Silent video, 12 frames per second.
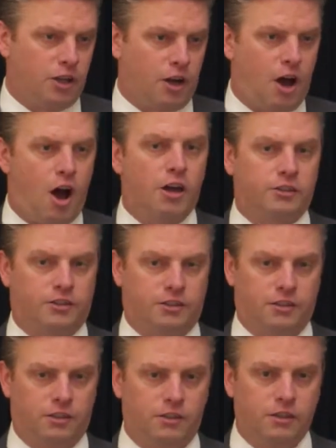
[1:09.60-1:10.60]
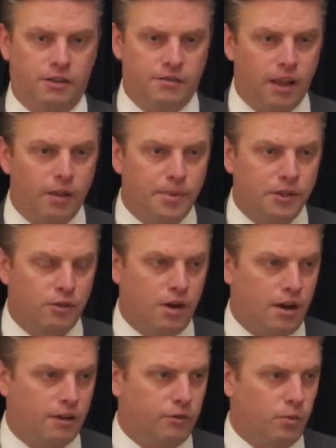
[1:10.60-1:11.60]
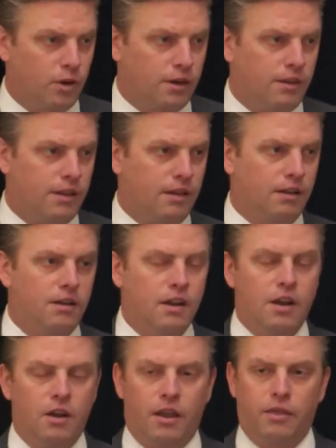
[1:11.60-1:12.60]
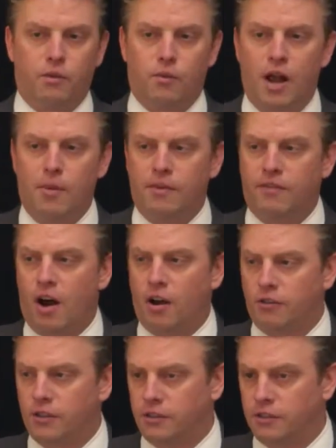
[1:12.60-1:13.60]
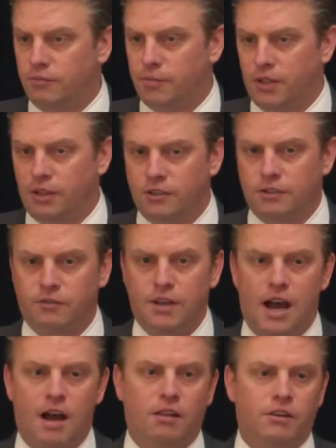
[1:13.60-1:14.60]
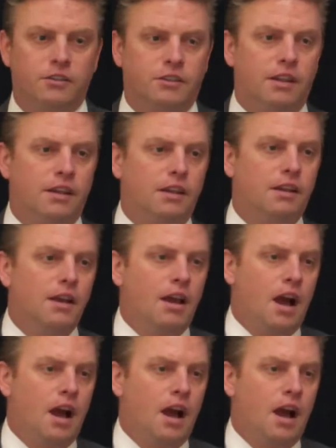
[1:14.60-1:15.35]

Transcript: it costs to develop a drug, we're in the realm of hundreds of millions of dollars. The